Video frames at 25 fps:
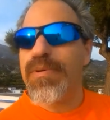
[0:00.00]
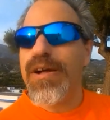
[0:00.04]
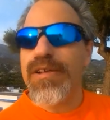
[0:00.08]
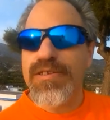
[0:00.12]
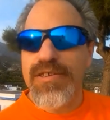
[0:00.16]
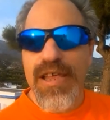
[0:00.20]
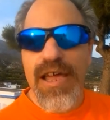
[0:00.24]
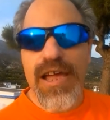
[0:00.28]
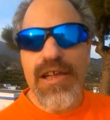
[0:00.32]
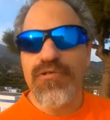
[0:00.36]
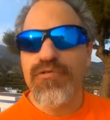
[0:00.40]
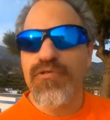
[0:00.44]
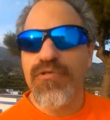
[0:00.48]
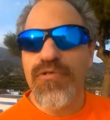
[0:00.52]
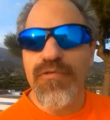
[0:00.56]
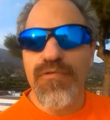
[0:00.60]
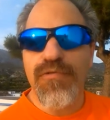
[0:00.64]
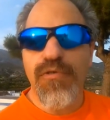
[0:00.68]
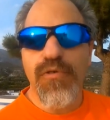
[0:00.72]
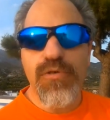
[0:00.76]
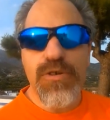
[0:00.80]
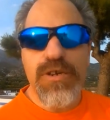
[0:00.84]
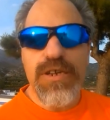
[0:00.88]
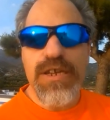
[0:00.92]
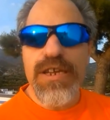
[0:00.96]
the 114
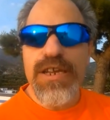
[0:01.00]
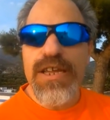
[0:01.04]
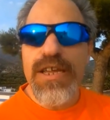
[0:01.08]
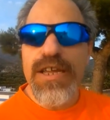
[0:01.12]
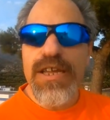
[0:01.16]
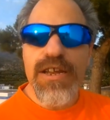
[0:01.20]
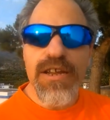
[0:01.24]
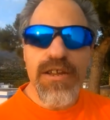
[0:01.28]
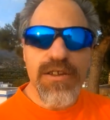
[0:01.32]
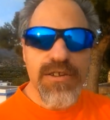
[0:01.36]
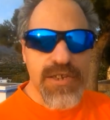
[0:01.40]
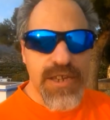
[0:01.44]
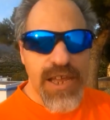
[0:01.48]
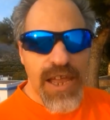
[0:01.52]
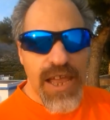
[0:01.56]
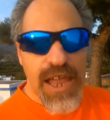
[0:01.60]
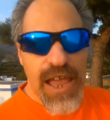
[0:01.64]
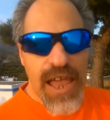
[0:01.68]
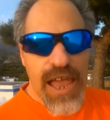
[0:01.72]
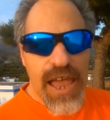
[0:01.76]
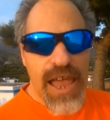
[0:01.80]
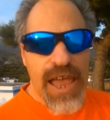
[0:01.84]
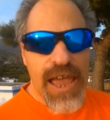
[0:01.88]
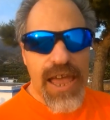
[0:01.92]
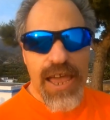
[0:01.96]
kilos,
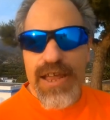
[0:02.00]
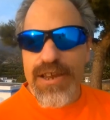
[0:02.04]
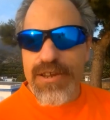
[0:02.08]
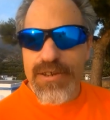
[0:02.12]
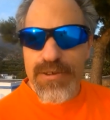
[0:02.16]
and